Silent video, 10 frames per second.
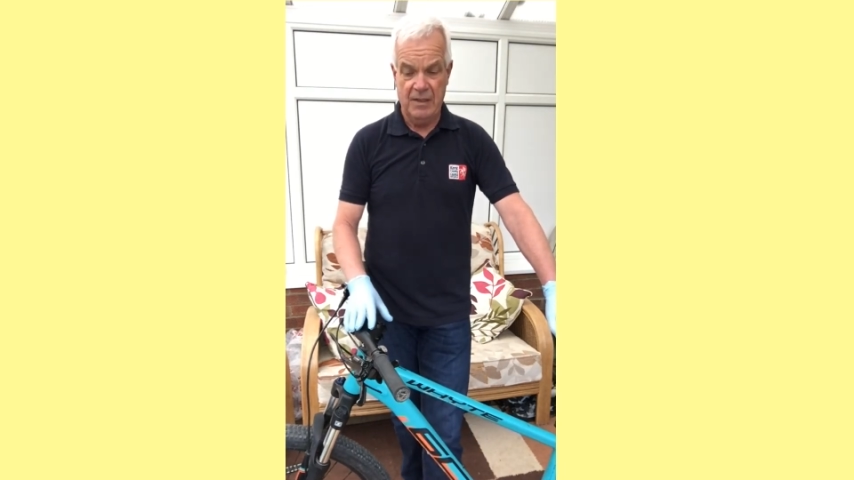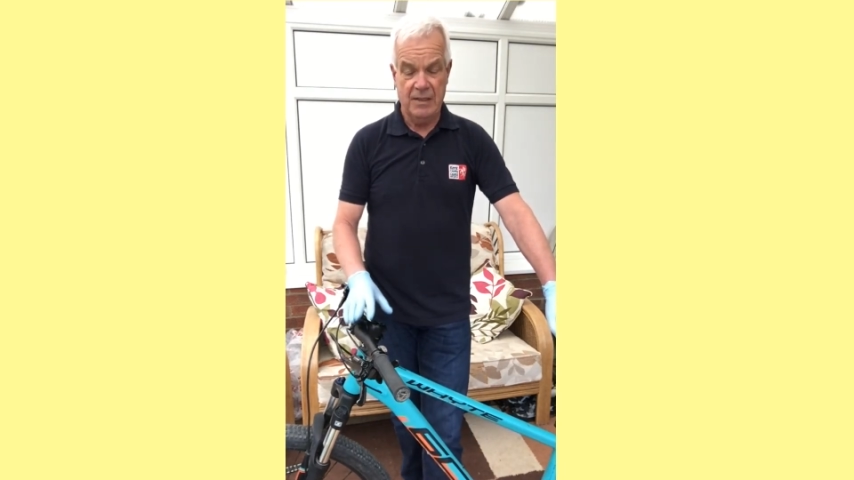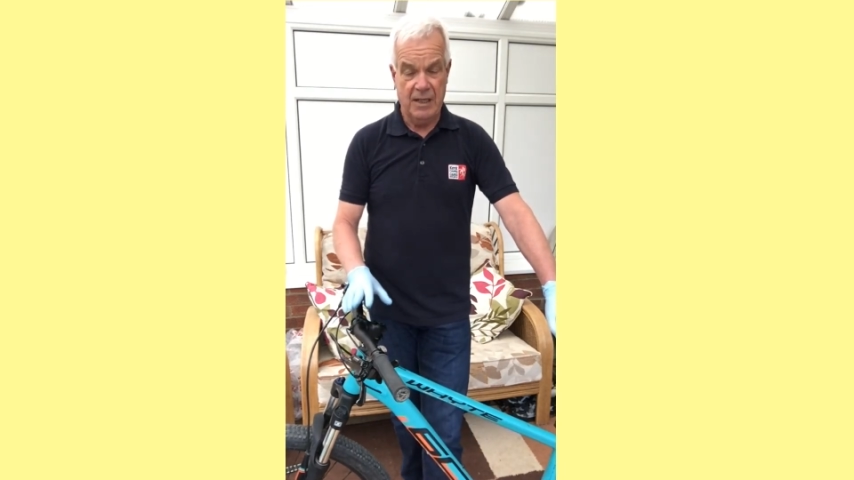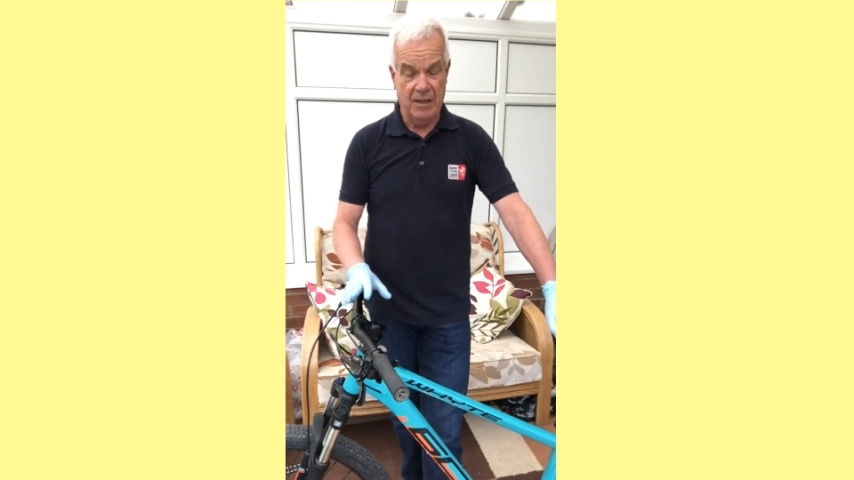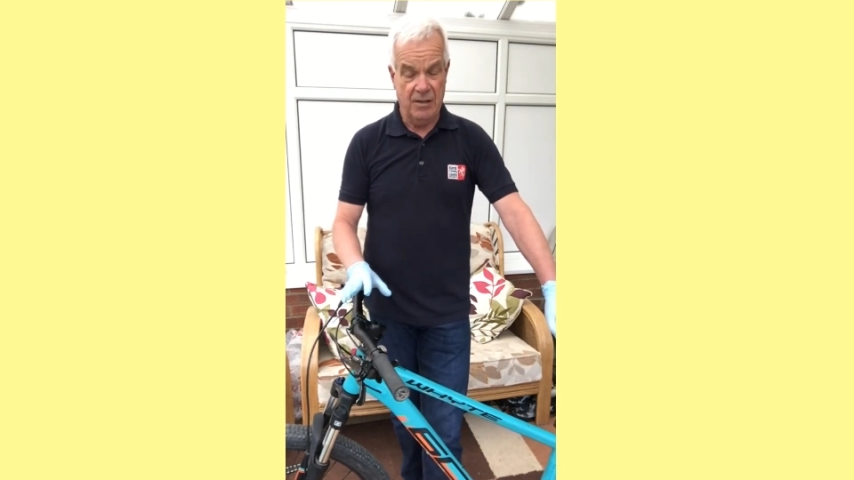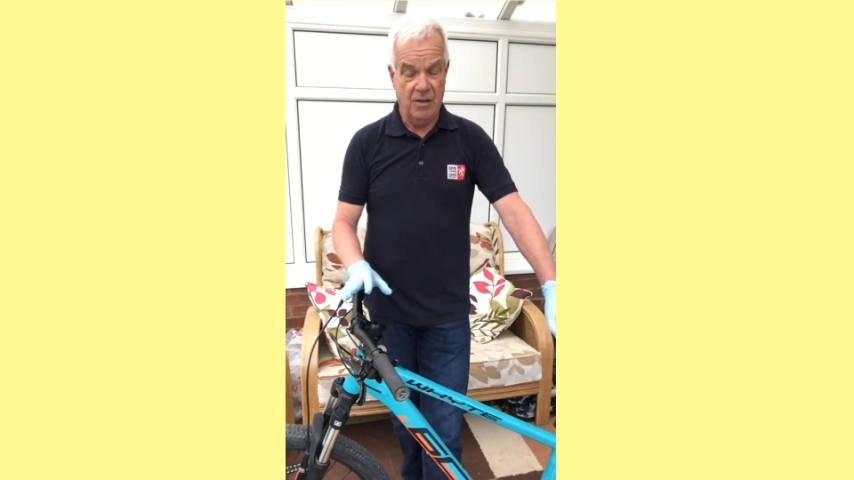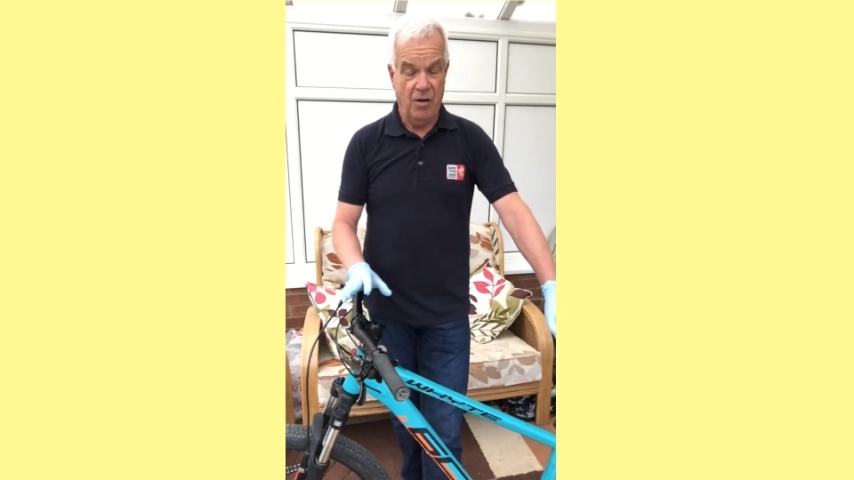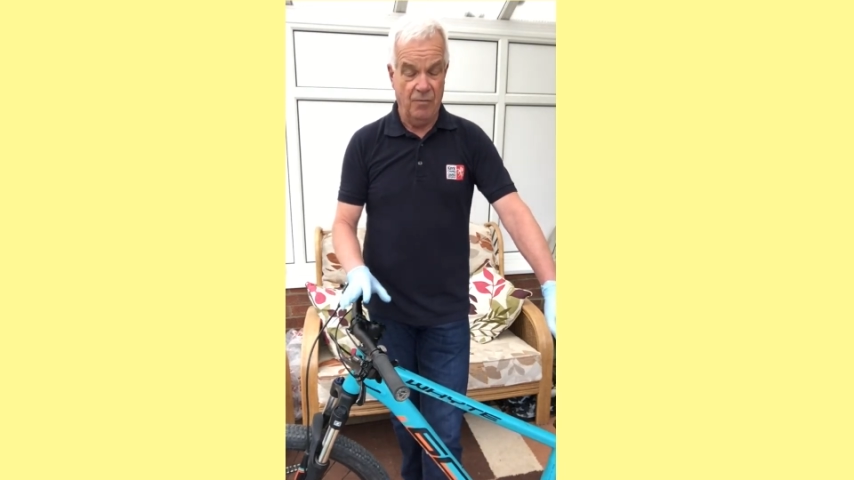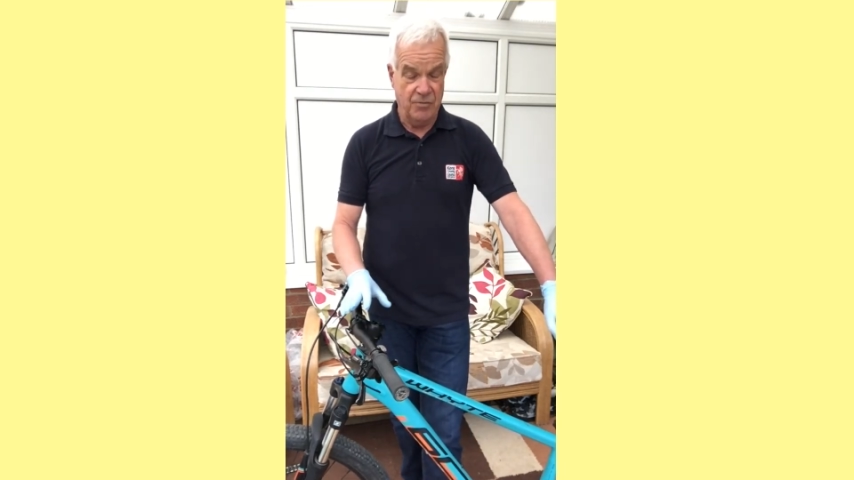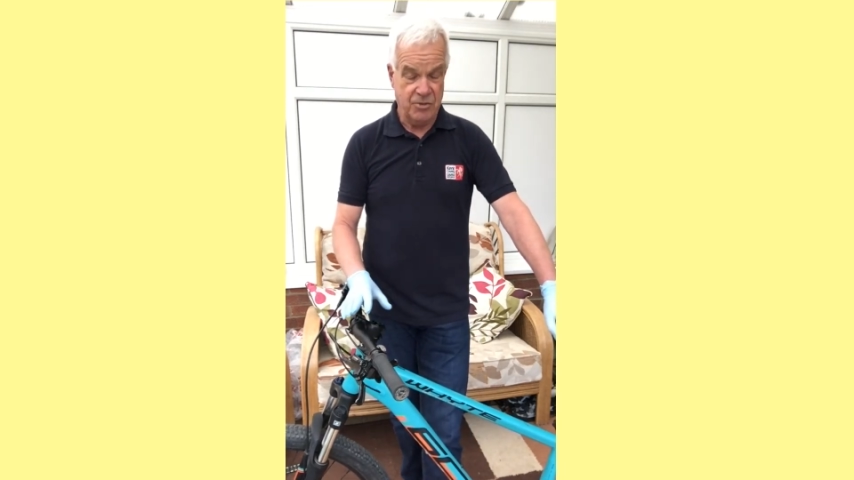Now,
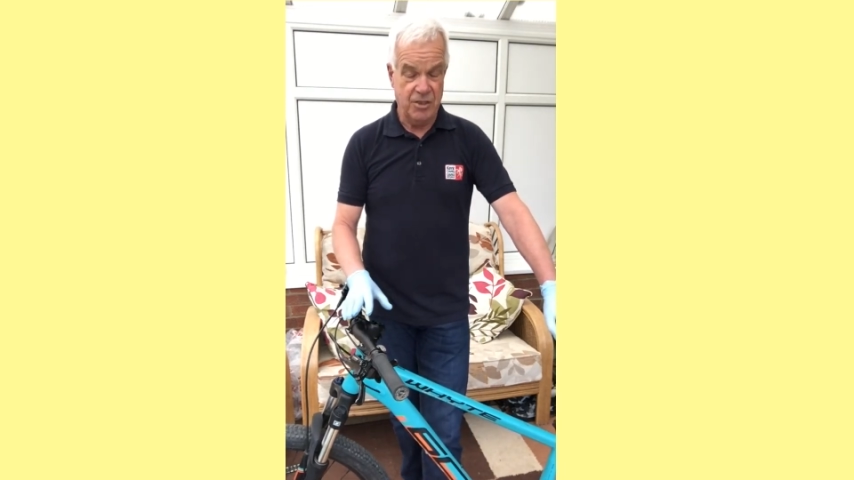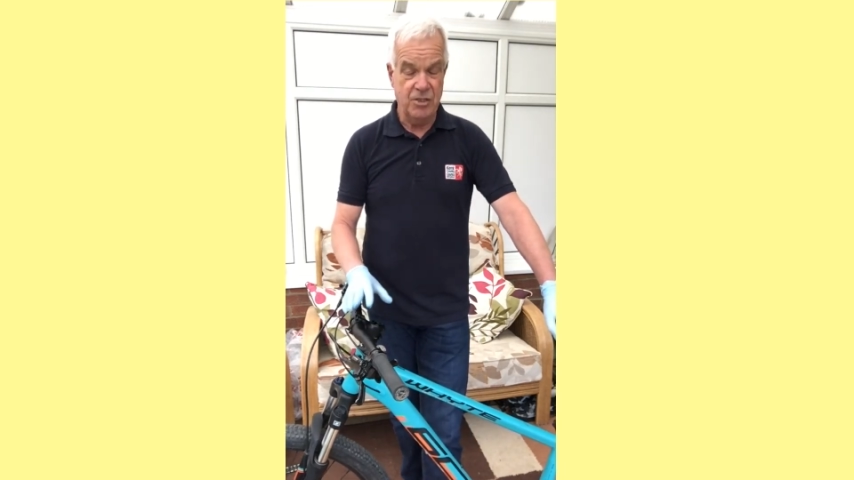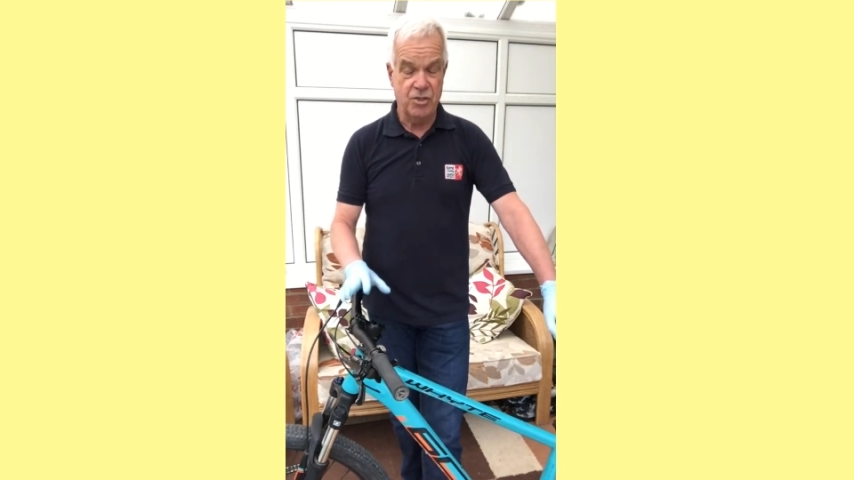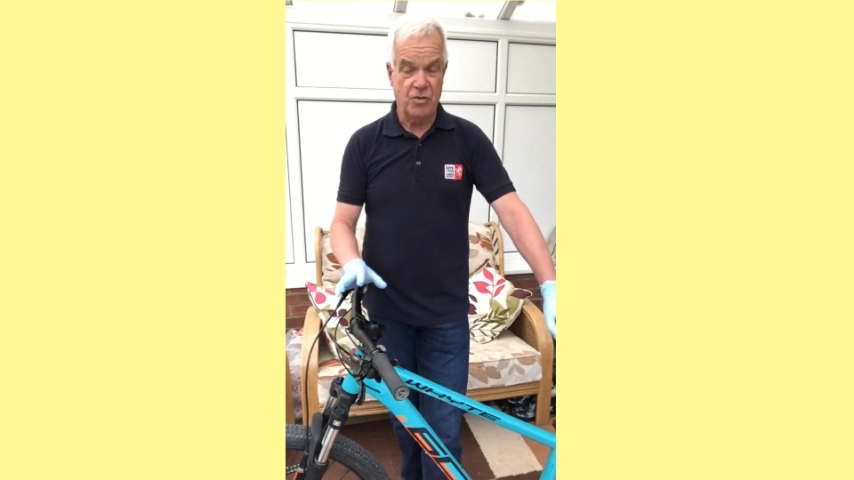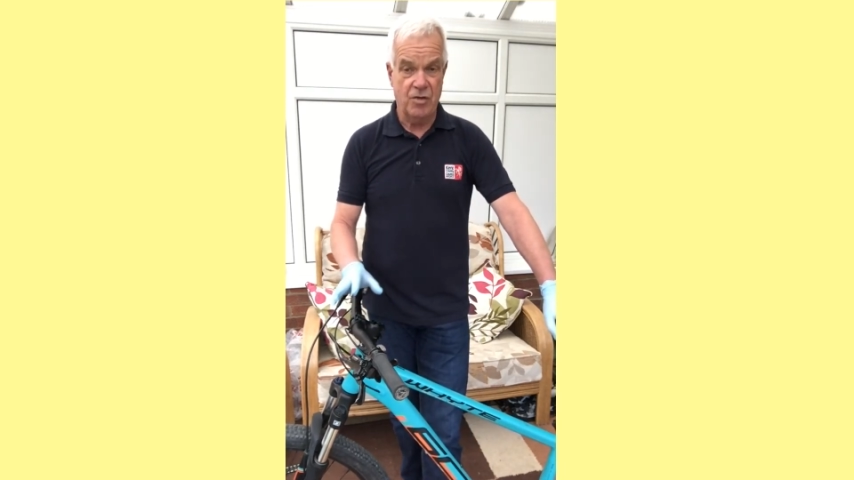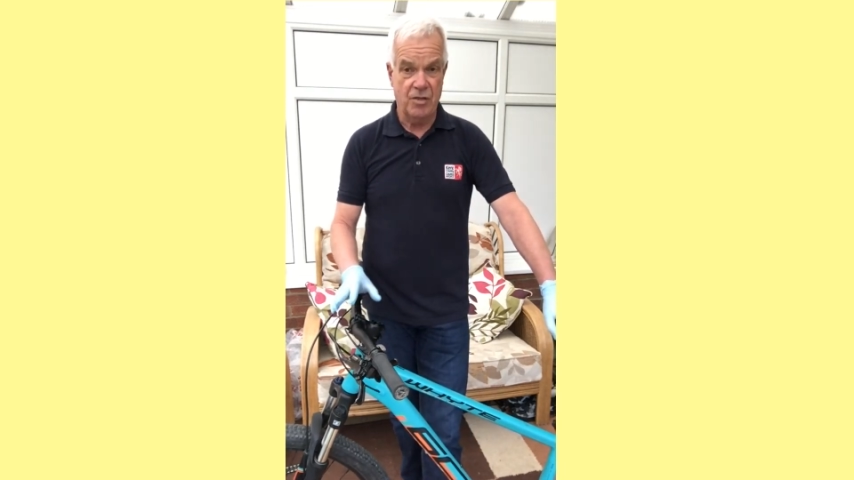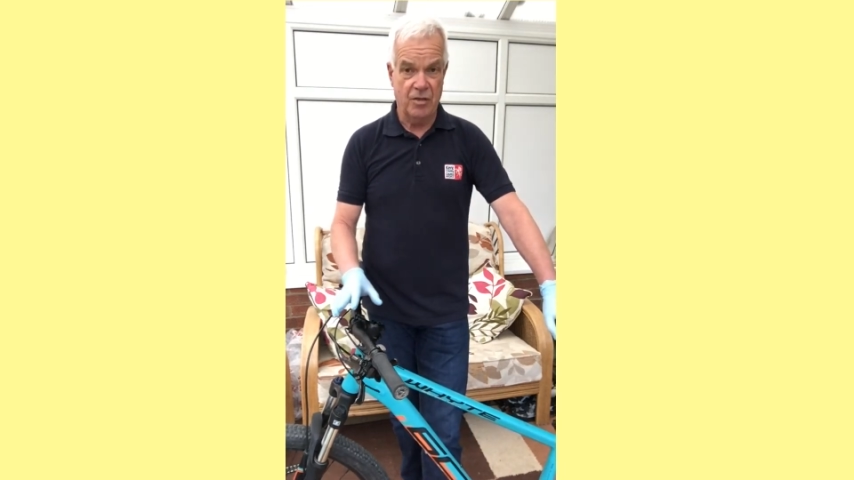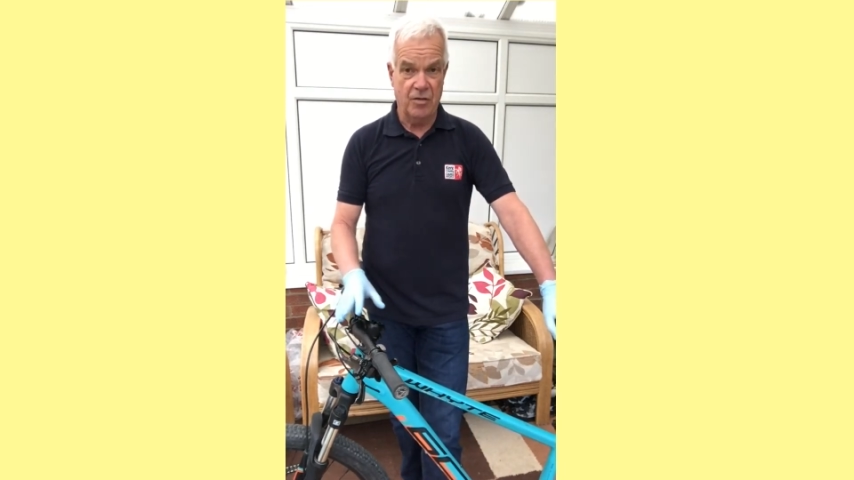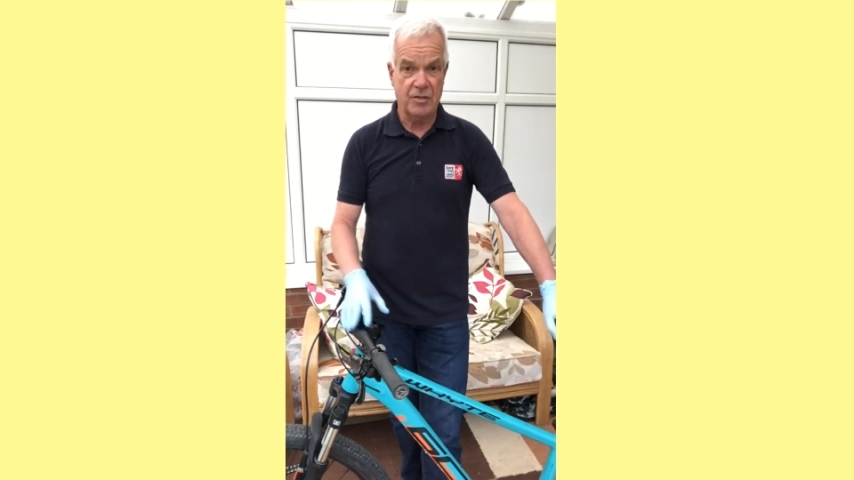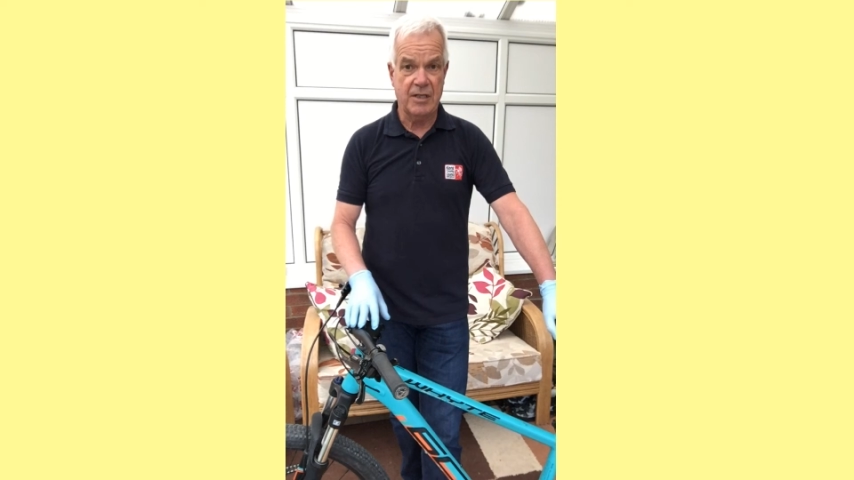obviously, during the
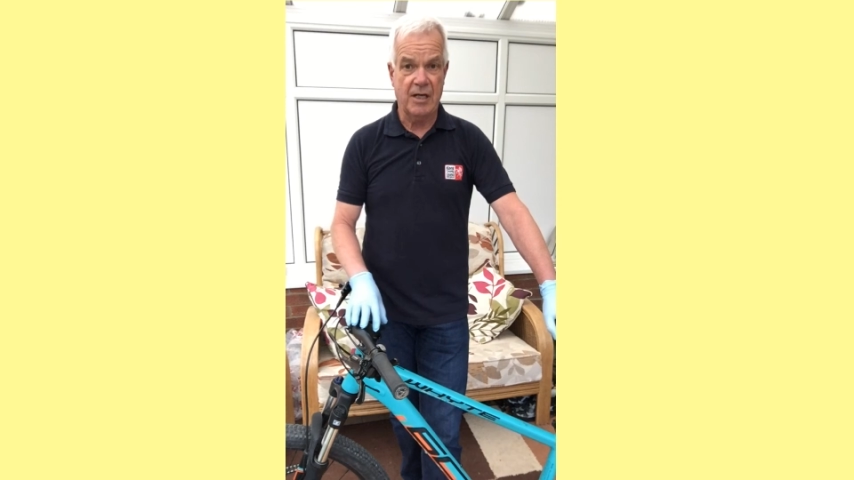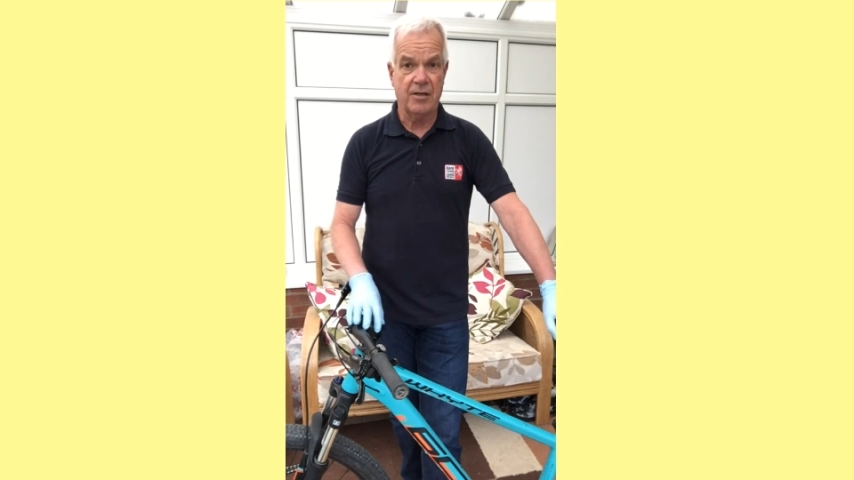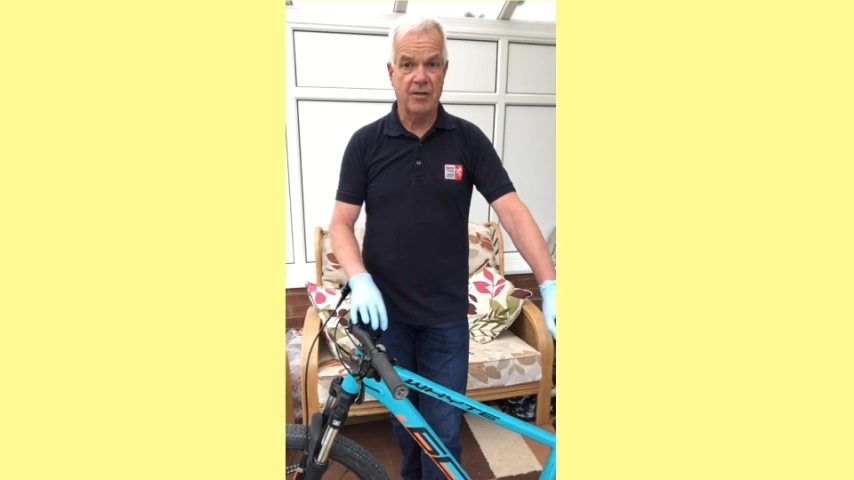lockdown,